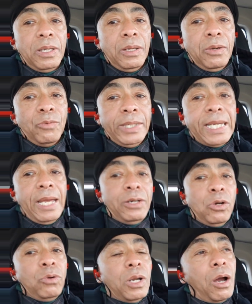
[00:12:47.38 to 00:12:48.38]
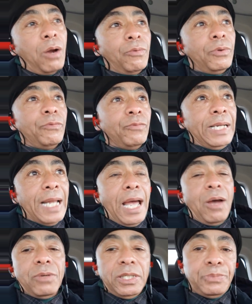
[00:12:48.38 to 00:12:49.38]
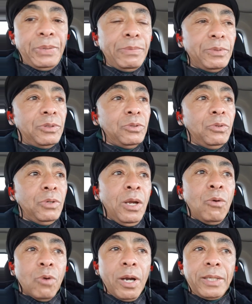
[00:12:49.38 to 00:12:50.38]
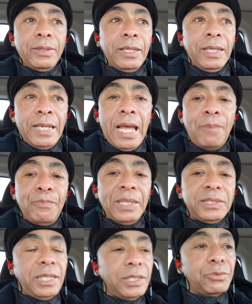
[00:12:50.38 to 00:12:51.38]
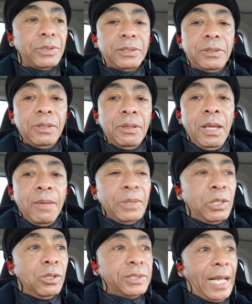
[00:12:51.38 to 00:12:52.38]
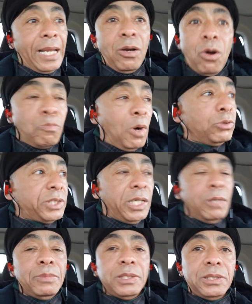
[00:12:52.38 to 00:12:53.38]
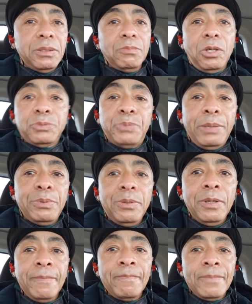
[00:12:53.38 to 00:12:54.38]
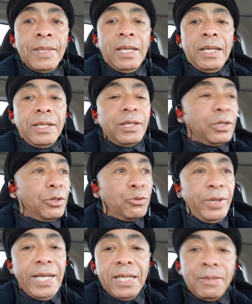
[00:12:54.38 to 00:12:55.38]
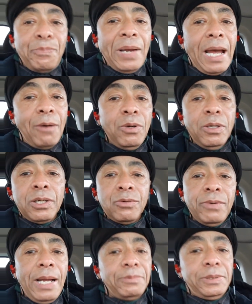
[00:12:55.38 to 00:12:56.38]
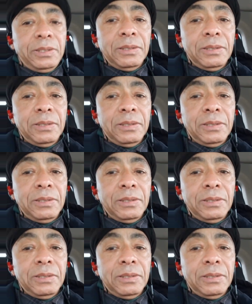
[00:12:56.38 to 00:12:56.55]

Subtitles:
We can no longer rely on these people to work in our best interest. Because like most humans, most people, greed and power corrupts.